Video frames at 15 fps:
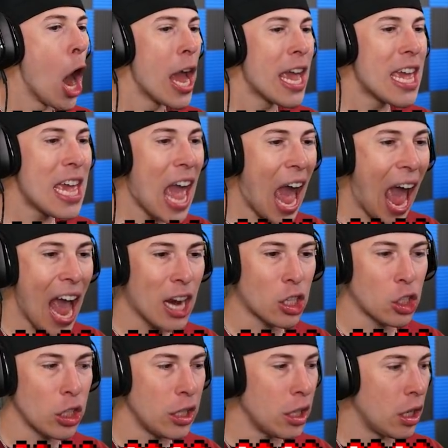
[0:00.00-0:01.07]
He
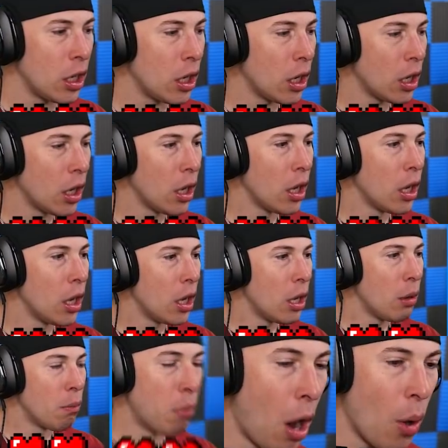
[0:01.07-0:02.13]
actually,
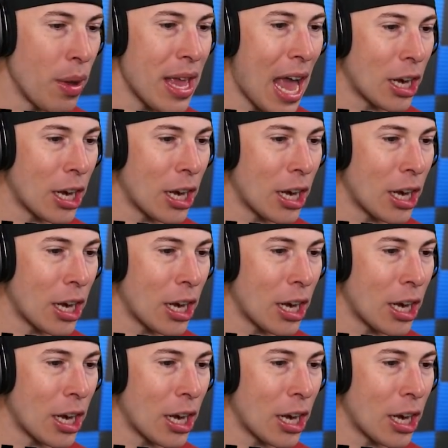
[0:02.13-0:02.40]
bro, he